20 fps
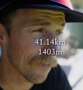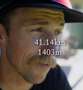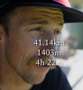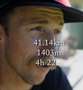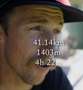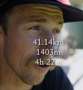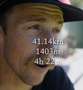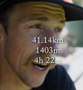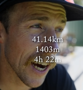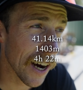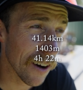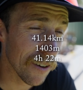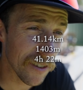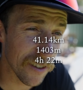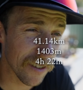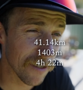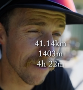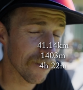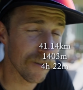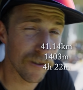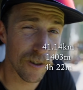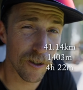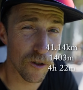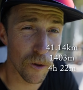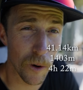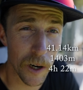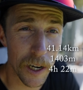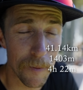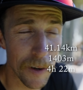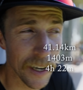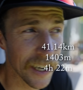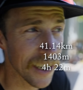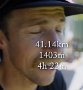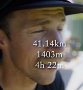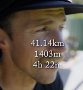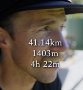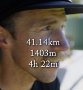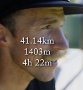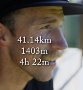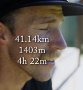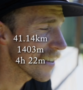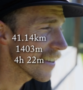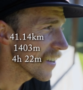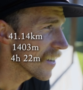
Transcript: 4 hours and 20 minutes